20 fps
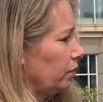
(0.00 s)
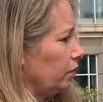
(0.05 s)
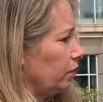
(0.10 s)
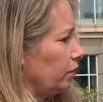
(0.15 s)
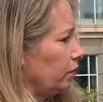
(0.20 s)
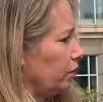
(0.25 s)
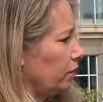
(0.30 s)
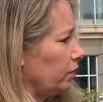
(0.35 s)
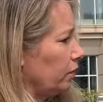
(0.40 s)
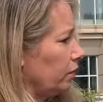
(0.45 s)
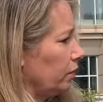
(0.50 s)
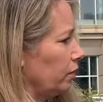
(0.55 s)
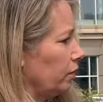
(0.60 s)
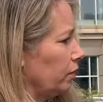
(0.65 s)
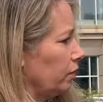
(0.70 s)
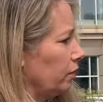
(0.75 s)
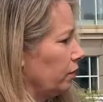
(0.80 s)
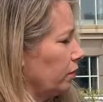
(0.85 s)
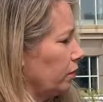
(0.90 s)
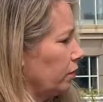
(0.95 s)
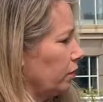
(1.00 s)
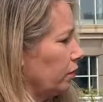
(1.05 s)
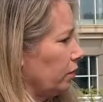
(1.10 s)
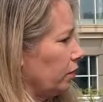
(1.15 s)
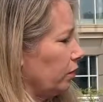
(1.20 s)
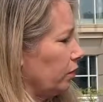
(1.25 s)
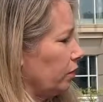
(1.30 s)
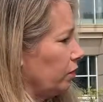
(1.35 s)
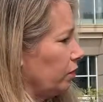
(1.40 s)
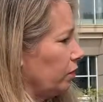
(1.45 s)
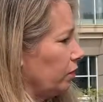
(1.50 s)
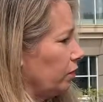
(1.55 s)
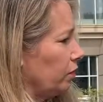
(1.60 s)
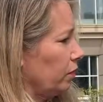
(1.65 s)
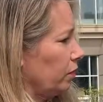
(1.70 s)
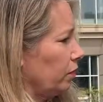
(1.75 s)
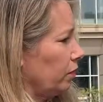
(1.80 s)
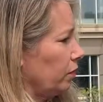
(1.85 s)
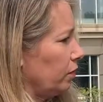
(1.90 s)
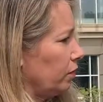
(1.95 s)

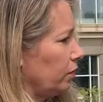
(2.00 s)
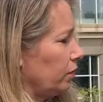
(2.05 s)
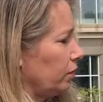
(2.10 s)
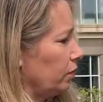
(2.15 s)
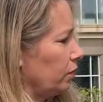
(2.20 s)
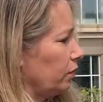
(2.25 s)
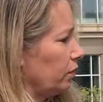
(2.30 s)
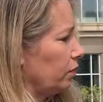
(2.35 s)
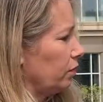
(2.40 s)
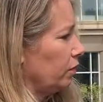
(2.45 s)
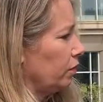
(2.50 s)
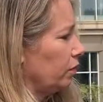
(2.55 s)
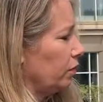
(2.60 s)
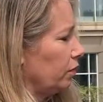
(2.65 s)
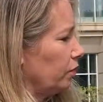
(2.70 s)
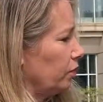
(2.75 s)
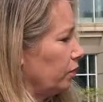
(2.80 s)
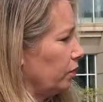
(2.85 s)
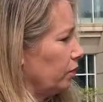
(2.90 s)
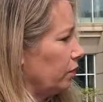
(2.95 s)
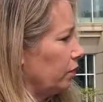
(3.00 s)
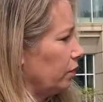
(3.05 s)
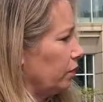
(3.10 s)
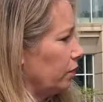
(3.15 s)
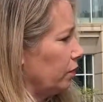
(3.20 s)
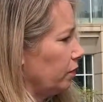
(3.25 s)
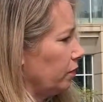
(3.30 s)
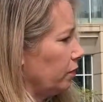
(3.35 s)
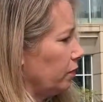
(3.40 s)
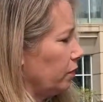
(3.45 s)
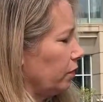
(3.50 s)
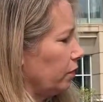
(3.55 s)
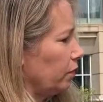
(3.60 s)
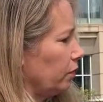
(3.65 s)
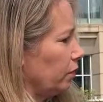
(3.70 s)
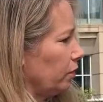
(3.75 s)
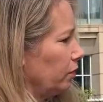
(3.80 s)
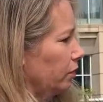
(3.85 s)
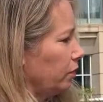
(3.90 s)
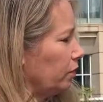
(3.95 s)

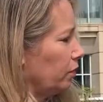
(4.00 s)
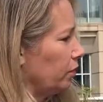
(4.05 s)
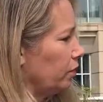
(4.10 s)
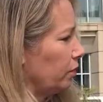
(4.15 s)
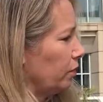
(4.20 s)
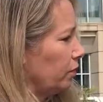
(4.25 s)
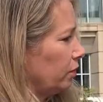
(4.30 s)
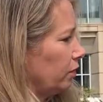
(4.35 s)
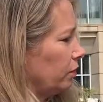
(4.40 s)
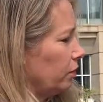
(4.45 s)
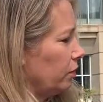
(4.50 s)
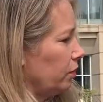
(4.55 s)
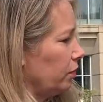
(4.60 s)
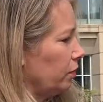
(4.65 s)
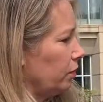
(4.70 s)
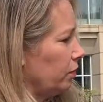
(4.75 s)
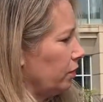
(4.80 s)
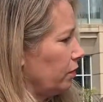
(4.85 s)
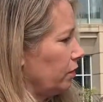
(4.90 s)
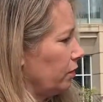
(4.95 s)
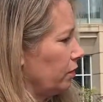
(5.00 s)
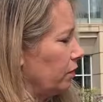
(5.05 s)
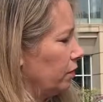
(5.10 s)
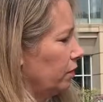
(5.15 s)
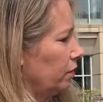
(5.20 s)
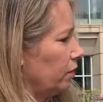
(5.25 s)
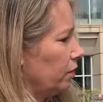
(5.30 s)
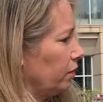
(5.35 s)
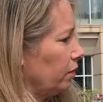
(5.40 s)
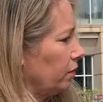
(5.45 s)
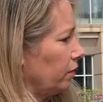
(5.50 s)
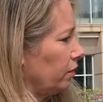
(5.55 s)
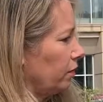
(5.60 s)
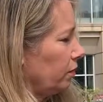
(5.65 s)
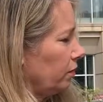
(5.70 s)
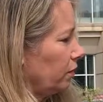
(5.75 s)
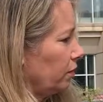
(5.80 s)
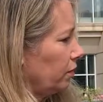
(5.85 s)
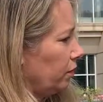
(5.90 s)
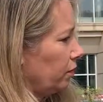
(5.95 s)

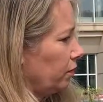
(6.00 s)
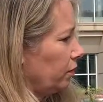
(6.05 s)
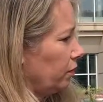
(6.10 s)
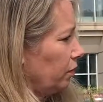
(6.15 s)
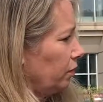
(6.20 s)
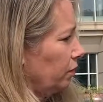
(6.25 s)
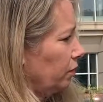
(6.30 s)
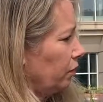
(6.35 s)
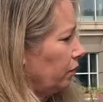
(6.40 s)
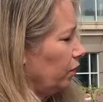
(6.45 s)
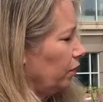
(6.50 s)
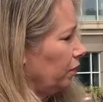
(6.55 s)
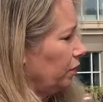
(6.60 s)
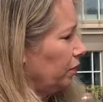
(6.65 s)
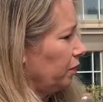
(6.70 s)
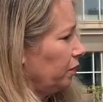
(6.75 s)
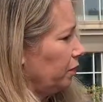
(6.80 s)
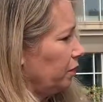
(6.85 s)
No words are spoken by the person on screen.